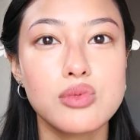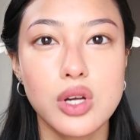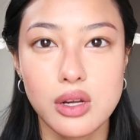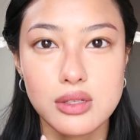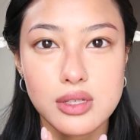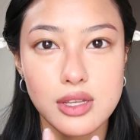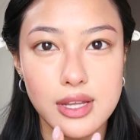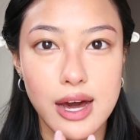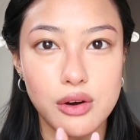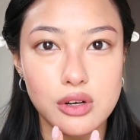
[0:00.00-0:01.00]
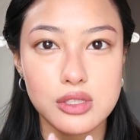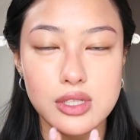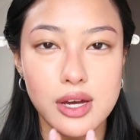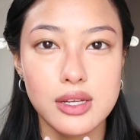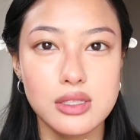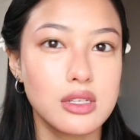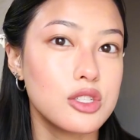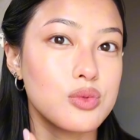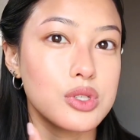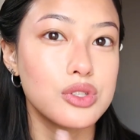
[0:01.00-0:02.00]
Try not to get the outer sides
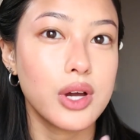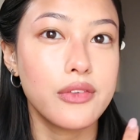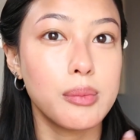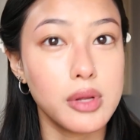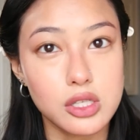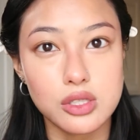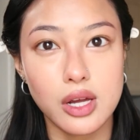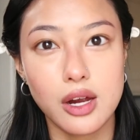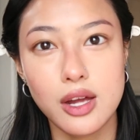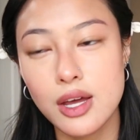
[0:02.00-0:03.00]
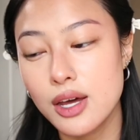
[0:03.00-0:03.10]
because we do have the blush there